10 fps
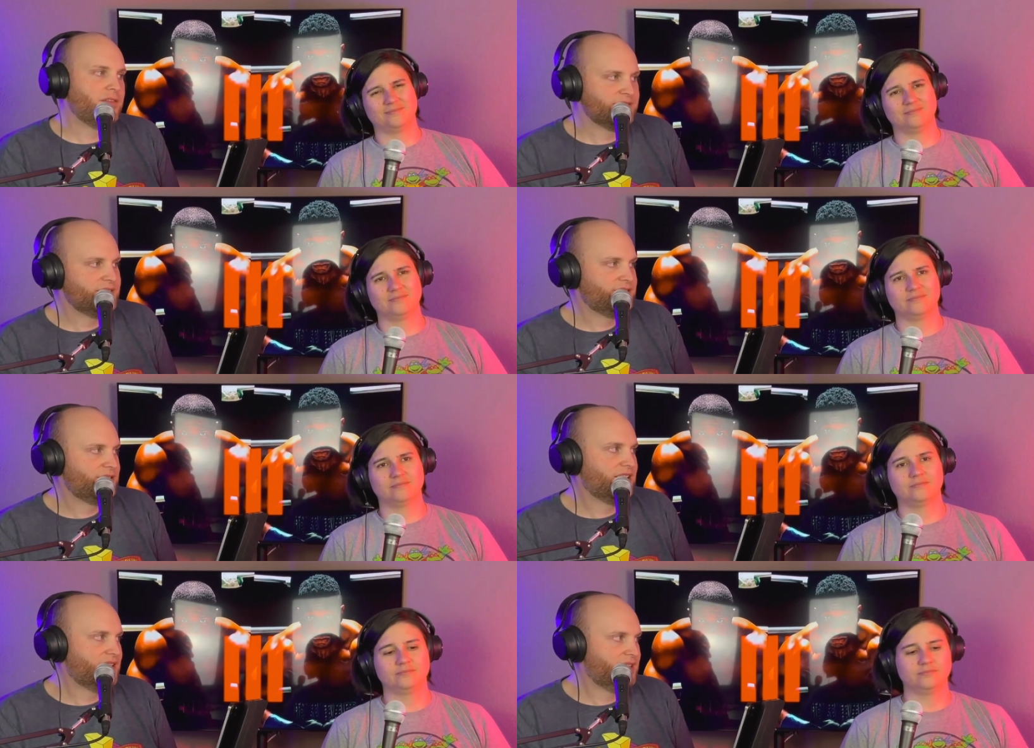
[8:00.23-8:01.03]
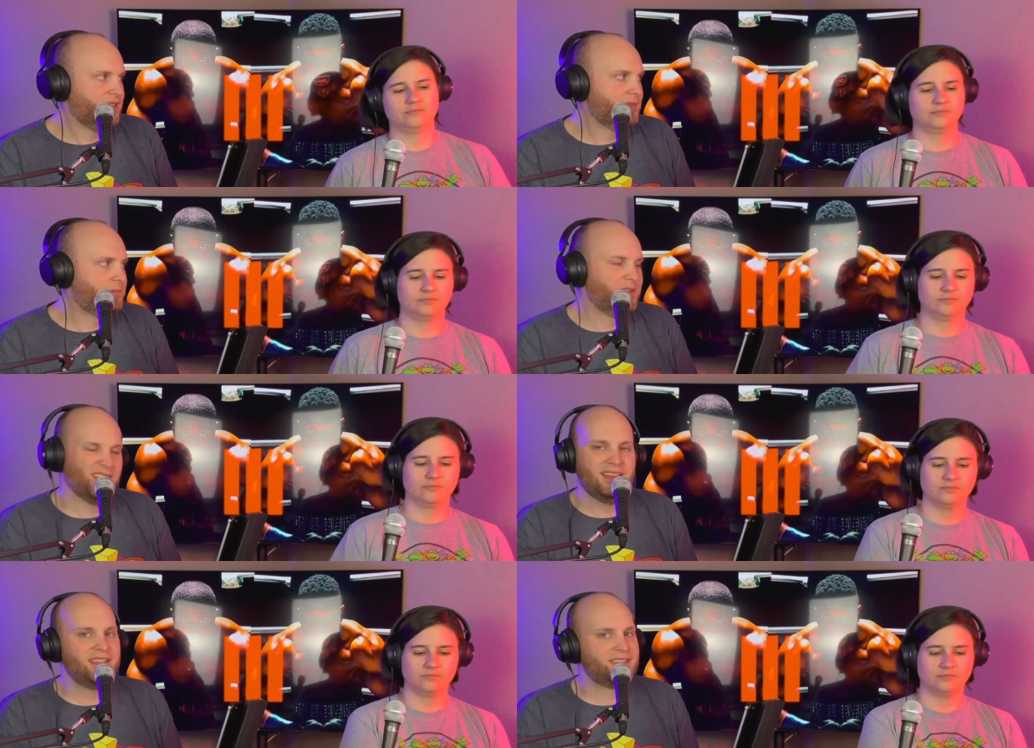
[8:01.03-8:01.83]
Speaker 1: references you're not going to get,
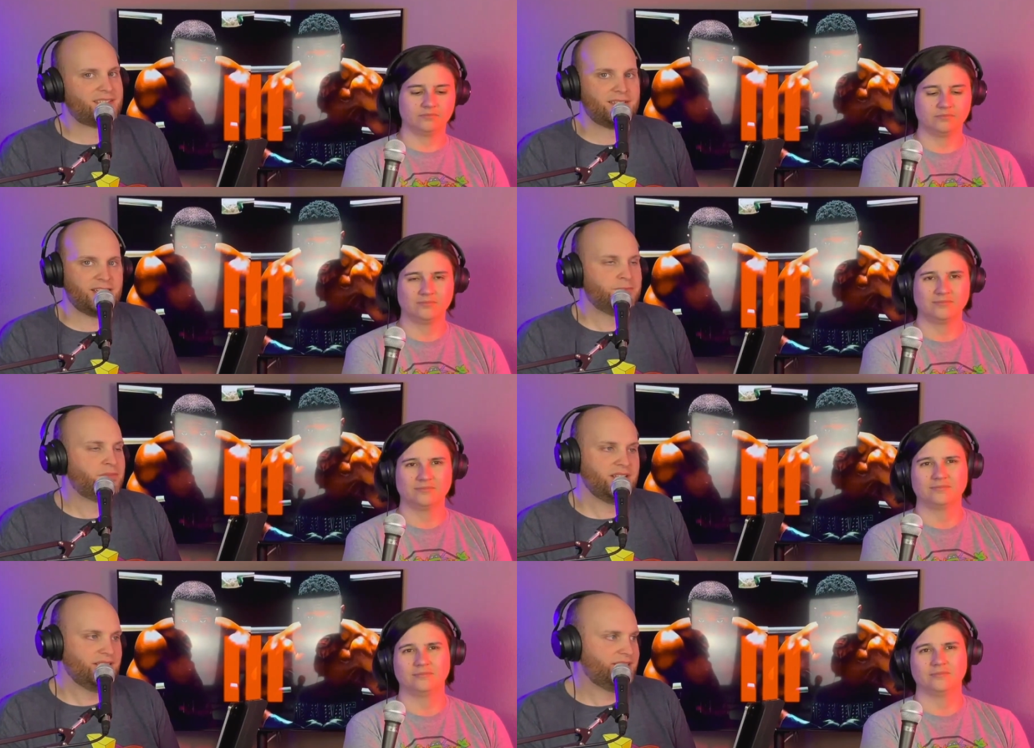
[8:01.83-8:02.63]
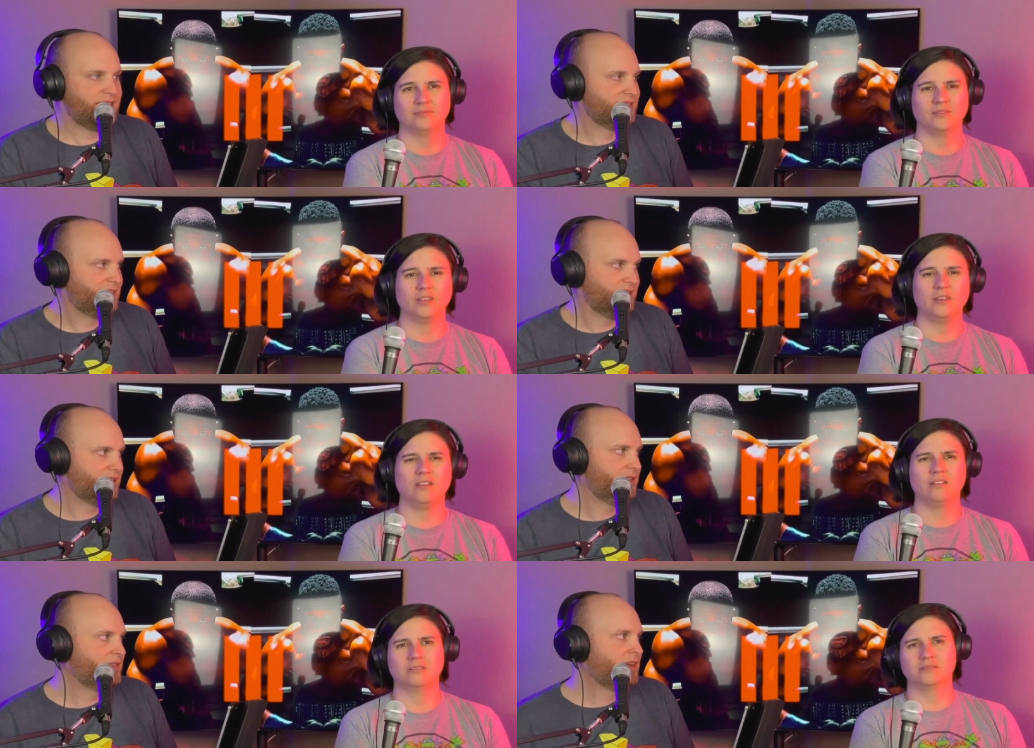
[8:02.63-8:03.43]
but this completely stands on its
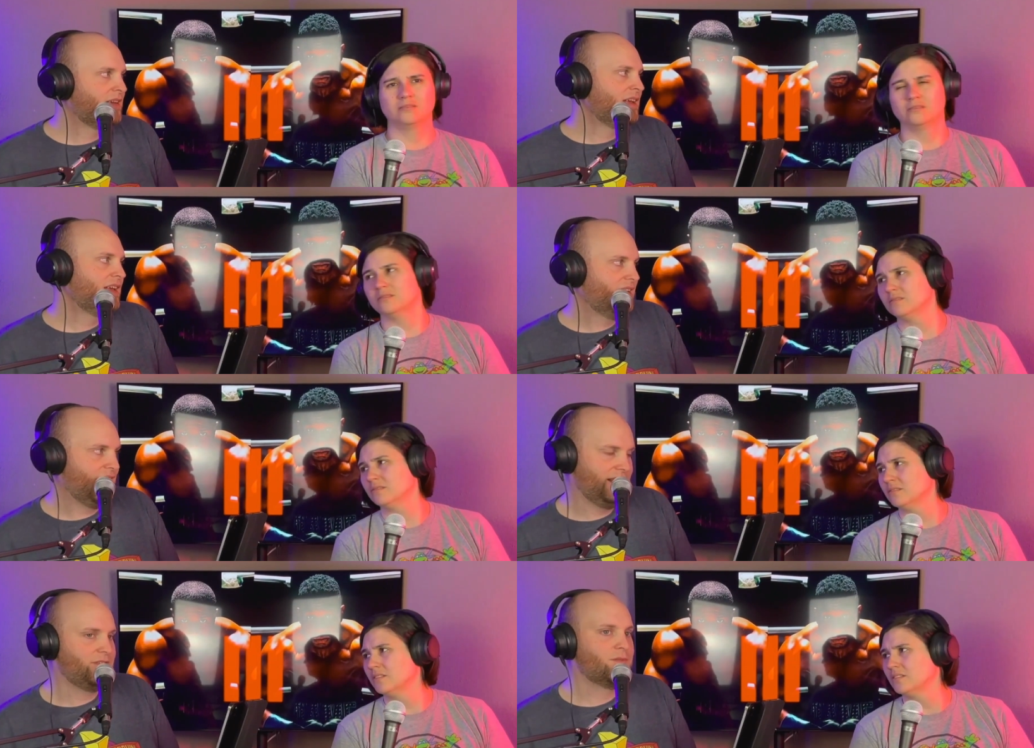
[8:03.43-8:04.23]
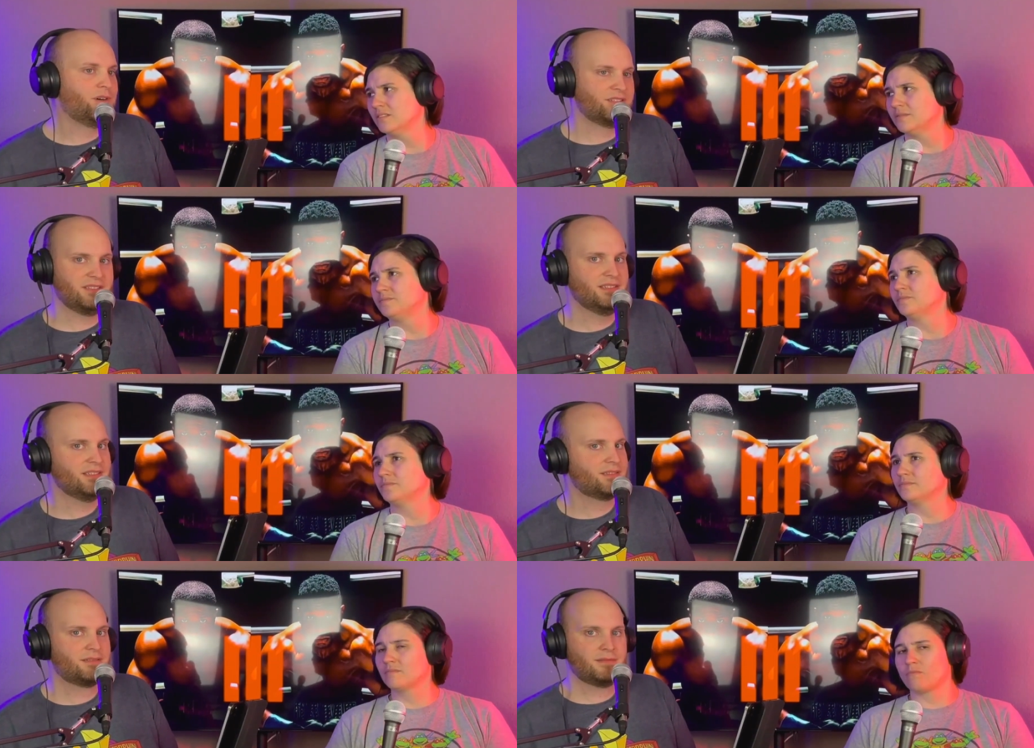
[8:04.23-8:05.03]
own. And if you watch
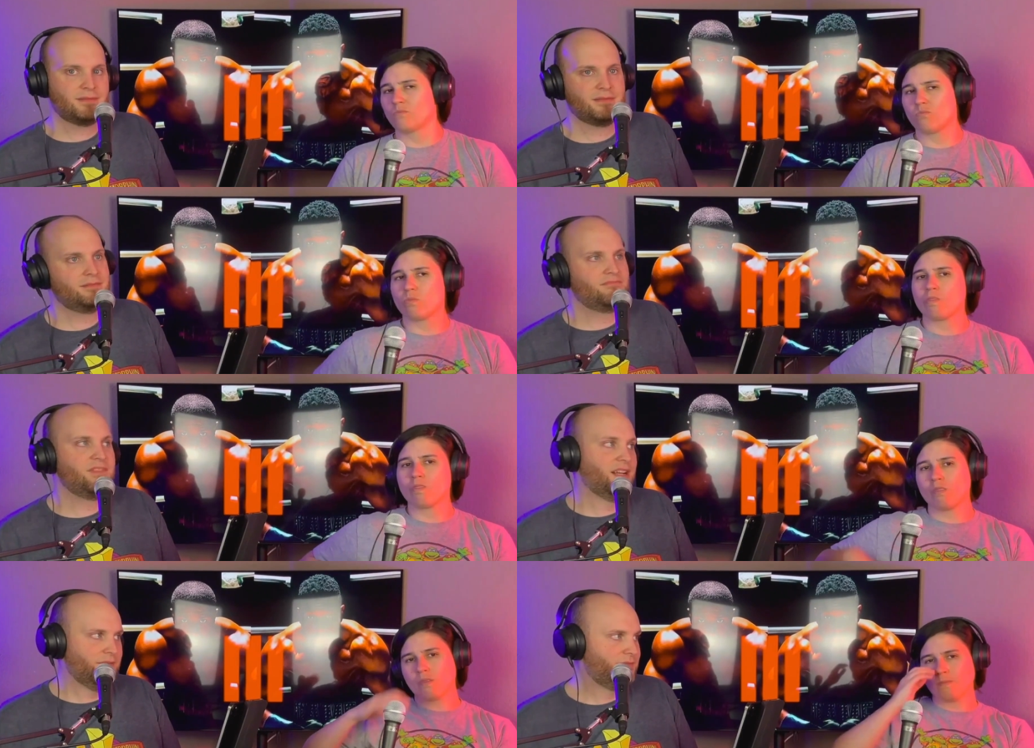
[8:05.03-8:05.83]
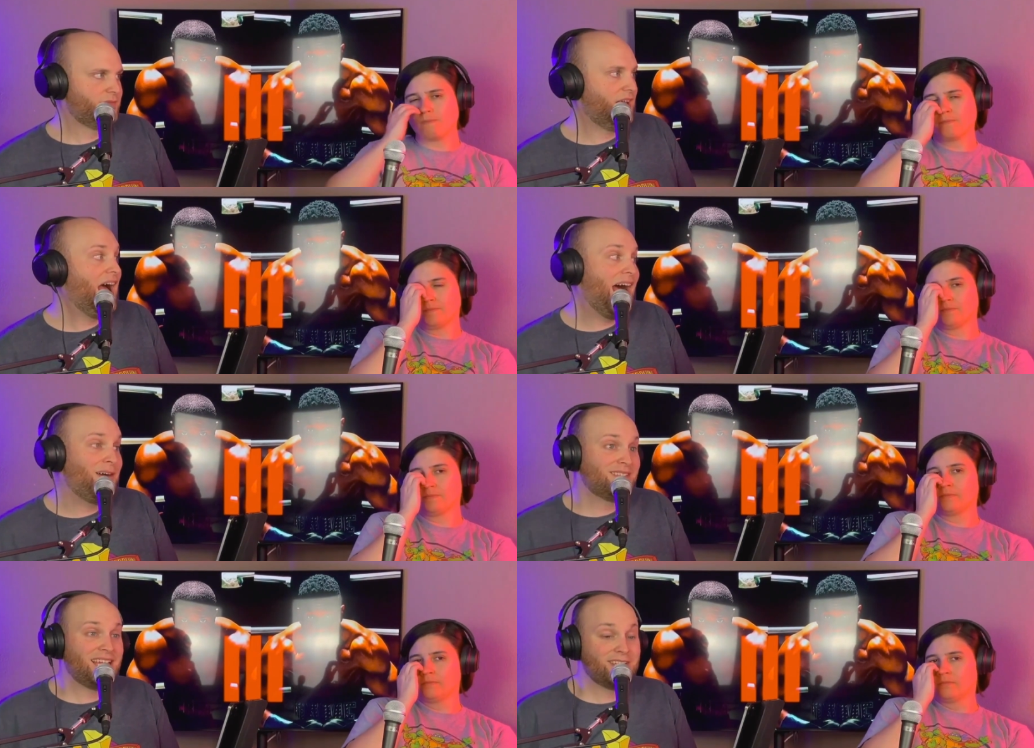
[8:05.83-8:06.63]
this, you know, I,
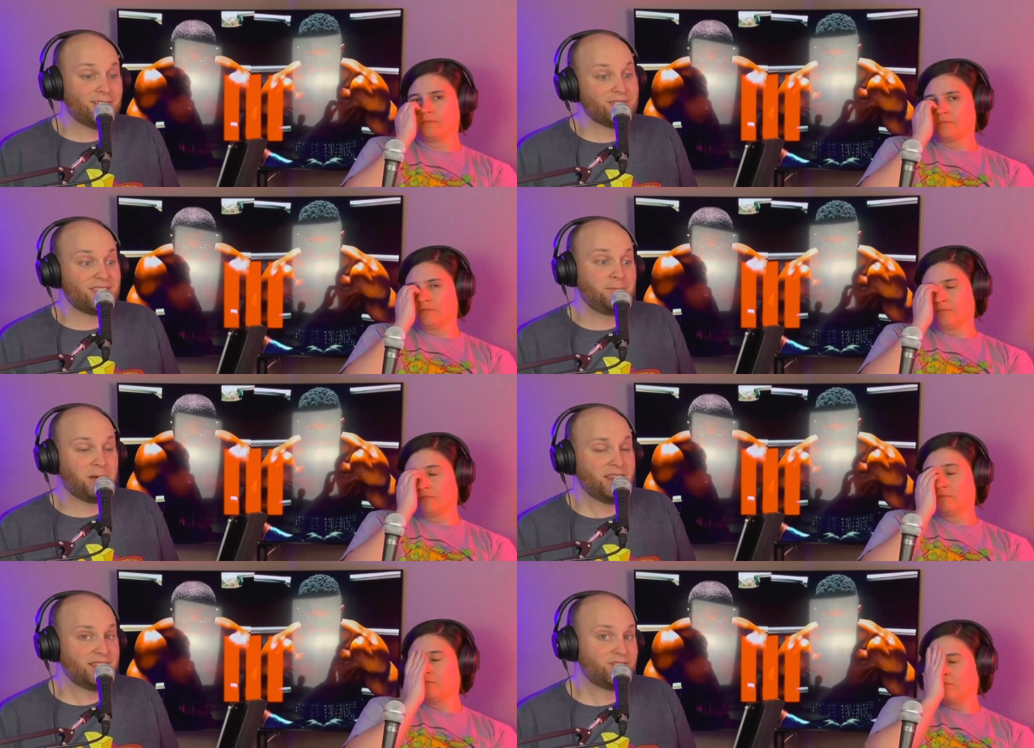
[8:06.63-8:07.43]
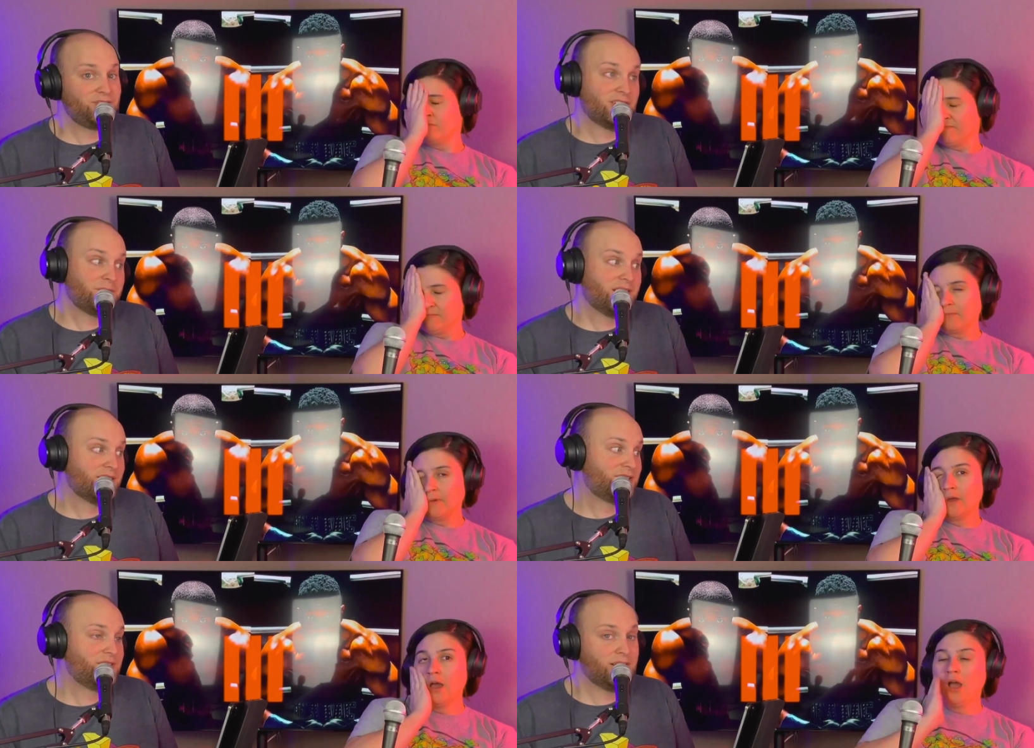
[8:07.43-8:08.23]
I would say don't sleep on this just
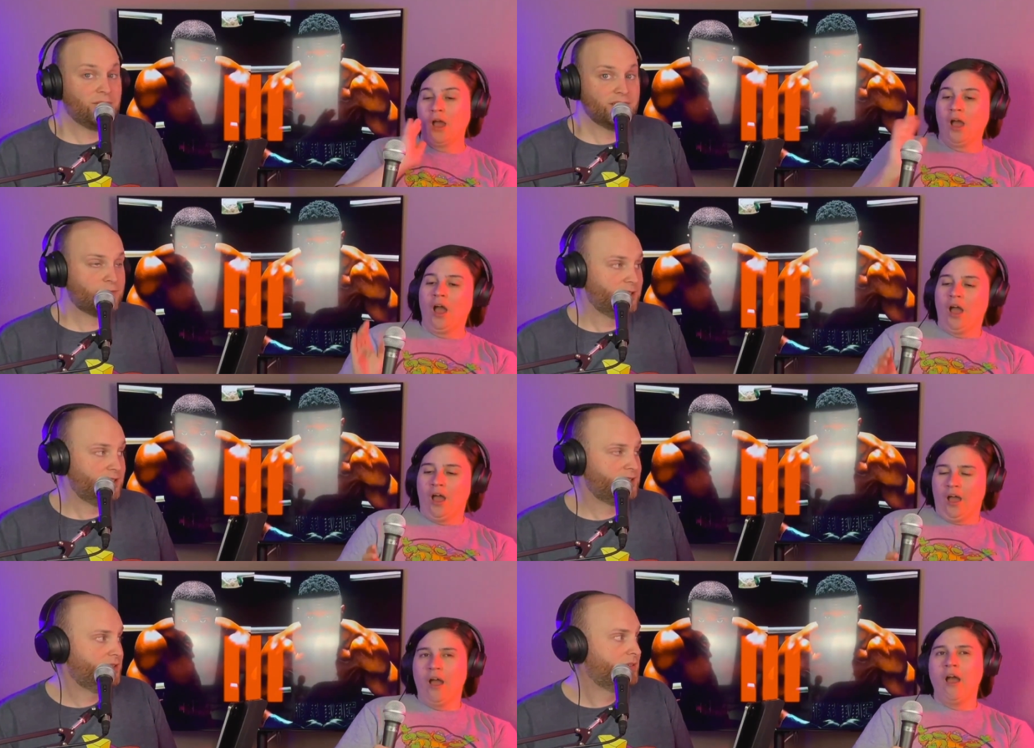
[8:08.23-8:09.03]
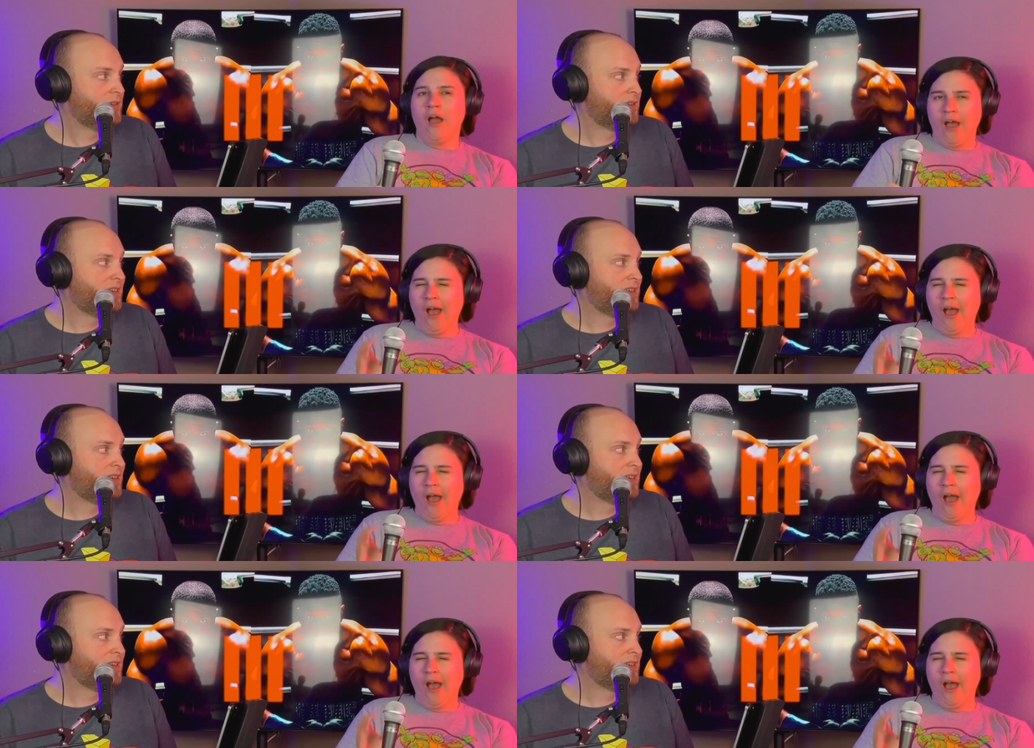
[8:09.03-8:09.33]
because you've not watched one and two.